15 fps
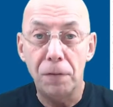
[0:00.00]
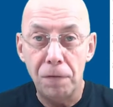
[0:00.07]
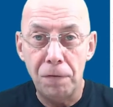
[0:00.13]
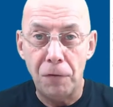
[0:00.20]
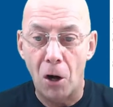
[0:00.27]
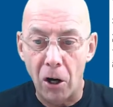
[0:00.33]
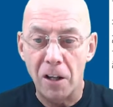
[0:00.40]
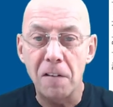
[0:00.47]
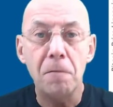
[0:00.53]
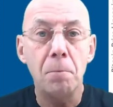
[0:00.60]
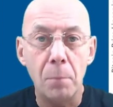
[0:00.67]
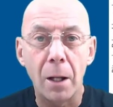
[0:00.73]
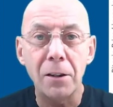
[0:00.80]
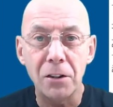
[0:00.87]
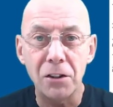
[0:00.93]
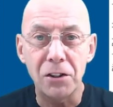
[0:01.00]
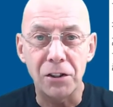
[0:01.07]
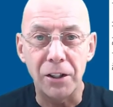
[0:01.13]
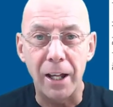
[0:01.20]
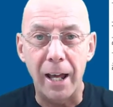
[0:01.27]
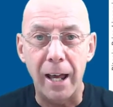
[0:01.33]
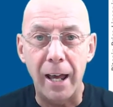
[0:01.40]
5 months
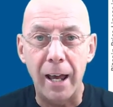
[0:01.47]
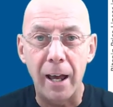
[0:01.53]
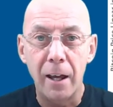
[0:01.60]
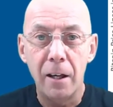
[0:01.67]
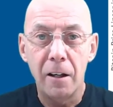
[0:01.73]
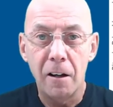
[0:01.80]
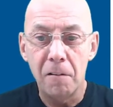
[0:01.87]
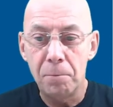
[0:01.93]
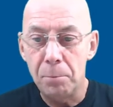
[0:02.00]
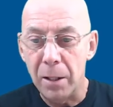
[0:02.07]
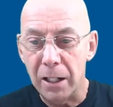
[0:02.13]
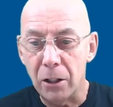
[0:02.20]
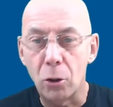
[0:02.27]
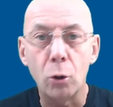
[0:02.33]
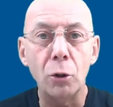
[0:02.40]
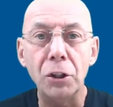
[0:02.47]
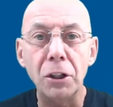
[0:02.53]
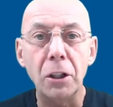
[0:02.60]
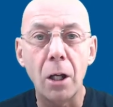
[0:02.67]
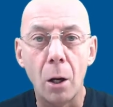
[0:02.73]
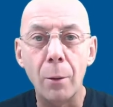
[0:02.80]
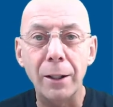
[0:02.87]
there of
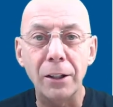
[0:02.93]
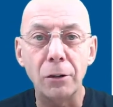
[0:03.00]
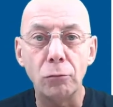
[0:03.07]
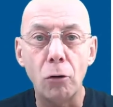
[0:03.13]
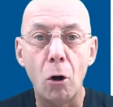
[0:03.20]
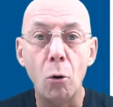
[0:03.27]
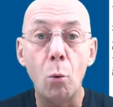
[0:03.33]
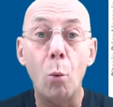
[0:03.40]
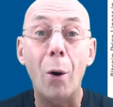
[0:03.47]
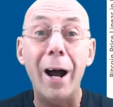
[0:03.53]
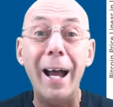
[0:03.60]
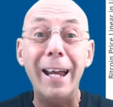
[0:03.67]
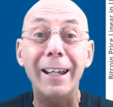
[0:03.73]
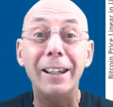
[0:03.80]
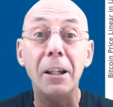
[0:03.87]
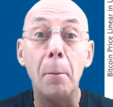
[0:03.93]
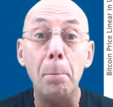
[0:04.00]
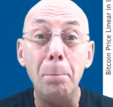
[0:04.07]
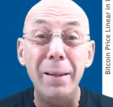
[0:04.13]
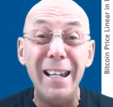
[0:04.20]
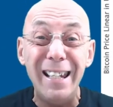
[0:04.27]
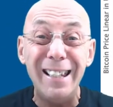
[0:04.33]
Bitcoin going the wrong way, and the
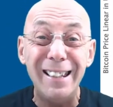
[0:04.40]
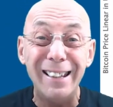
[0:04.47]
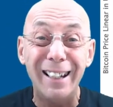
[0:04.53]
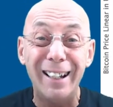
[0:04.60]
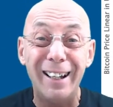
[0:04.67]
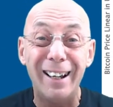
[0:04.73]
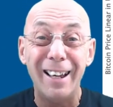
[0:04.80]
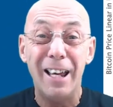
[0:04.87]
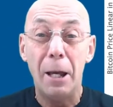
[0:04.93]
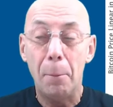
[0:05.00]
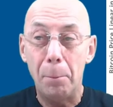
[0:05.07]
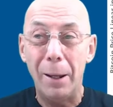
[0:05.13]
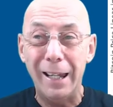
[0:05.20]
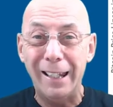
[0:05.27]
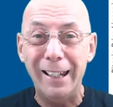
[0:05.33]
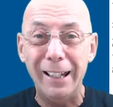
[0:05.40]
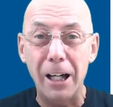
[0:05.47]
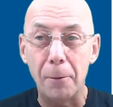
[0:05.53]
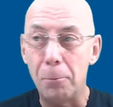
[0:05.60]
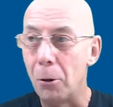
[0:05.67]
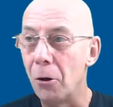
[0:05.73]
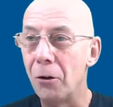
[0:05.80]
media picking
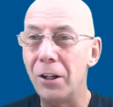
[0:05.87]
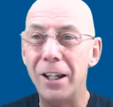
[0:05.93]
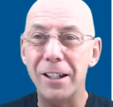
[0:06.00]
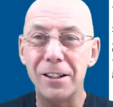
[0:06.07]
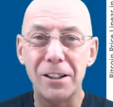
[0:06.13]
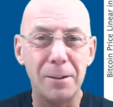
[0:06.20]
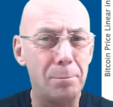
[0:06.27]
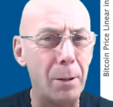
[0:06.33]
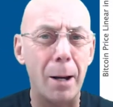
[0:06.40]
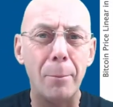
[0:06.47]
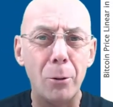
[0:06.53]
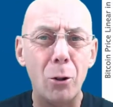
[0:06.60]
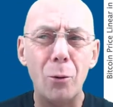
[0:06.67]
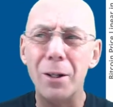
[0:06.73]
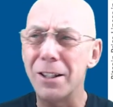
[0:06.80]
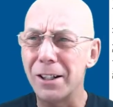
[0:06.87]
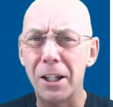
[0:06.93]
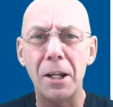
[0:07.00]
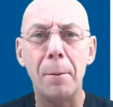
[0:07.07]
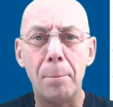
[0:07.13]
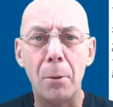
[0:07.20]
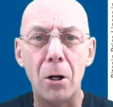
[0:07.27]
up on it's a bubble, it's
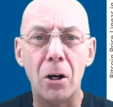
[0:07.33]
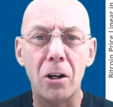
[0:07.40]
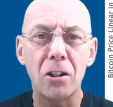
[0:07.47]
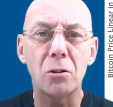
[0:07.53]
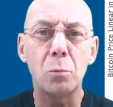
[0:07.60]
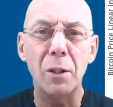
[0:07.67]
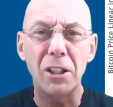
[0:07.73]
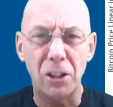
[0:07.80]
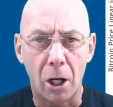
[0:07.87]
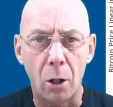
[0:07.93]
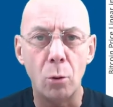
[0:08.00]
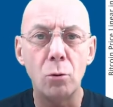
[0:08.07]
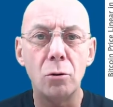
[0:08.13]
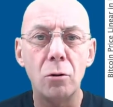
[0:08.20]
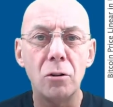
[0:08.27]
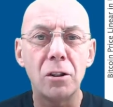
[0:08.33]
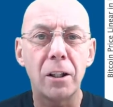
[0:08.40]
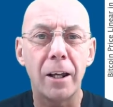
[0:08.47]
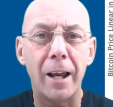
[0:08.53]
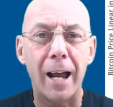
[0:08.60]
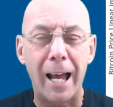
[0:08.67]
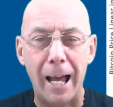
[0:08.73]
going to burst, we told you it was
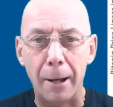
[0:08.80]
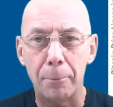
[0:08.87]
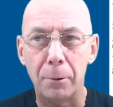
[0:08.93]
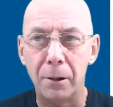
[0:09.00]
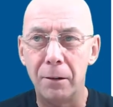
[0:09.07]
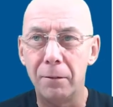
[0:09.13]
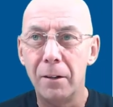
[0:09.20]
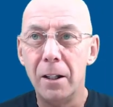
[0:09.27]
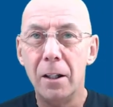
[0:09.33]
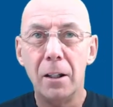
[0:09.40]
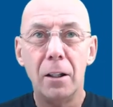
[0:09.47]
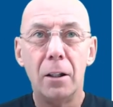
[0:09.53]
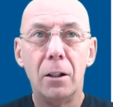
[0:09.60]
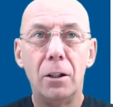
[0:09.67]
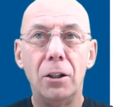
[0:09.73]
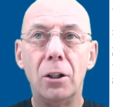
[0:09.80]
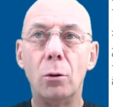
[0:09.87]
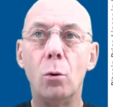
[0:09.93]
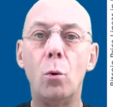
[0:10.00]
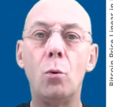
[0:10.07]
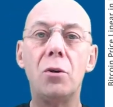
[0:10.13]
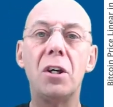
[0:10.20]
going to happen.
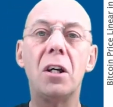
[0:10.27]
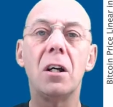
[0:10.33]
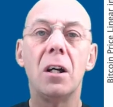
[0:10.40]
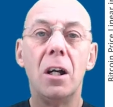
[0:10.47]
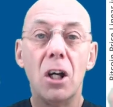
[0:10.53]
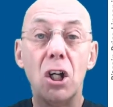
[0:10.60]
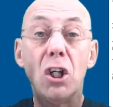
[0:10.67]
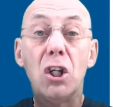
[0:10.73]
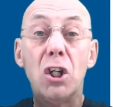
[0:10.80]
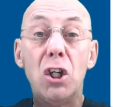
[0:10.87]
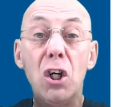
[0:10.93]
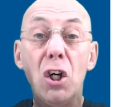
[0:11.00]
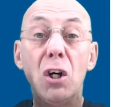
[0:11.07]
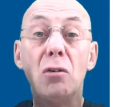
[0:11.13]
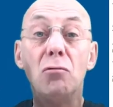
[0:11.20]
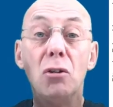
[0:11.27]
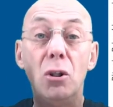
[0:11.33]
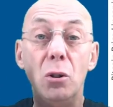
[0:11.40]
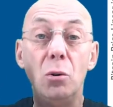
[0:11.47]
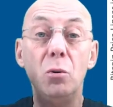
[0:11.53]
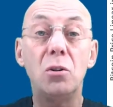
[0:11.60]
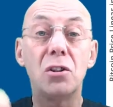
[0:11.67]
All the
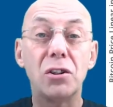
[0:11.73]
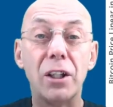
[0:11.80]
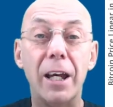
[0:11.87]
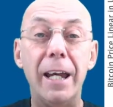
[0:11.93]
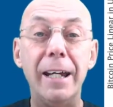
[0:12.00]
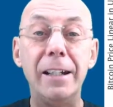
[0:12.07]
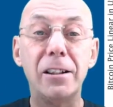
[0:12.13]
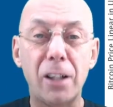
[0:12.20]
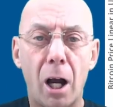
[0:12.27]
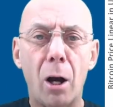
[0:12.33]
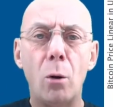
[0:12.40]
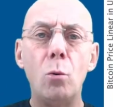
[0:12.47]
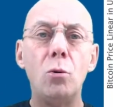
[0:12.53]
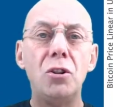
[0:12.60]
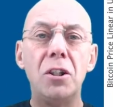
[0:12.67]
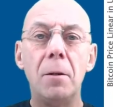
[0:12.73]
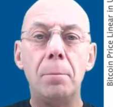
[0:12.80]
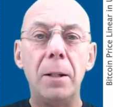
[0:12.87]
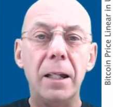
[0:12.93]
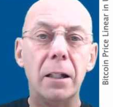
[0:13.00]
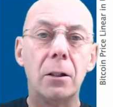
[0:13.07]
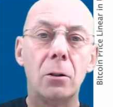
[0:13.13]
gurus saying, told you
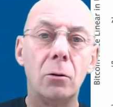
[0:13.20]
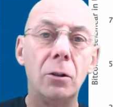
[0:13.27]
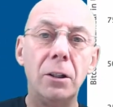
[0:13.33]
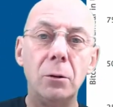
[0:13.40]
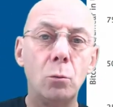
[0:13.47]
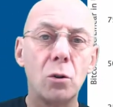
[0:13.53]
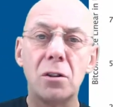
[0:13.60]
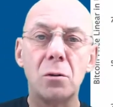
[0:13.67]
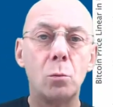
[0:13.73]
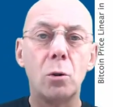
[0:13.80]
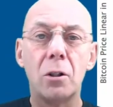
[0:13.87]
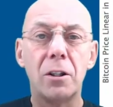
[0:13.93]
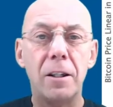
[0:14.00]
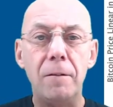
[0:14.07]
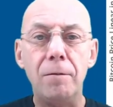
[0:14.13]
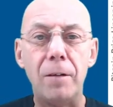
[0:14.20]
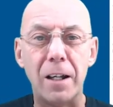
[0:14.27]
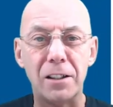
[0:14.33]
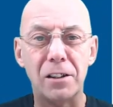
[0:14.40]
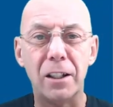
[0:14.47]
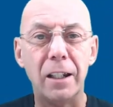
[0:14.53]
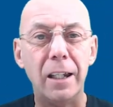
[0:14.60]
Bitcoin wasn't worth
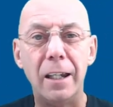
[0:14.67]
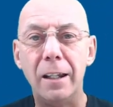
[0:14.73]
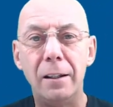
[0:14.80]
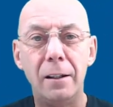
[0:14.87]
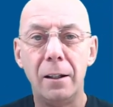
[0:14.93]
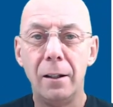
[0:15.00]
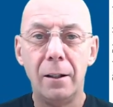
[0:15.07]
investing in.